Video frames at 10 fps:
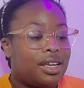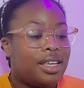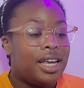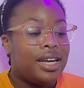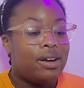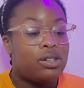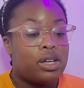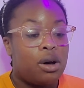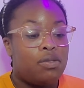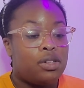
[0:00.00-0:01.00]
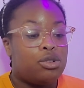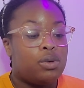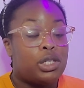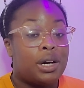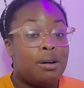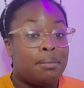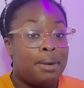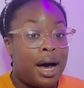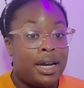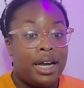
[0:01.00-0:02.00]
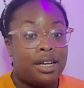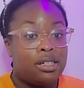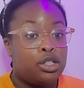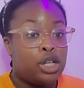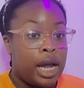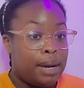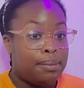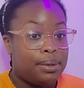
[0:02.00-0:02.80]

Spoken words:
getting yourself into a certain body shape.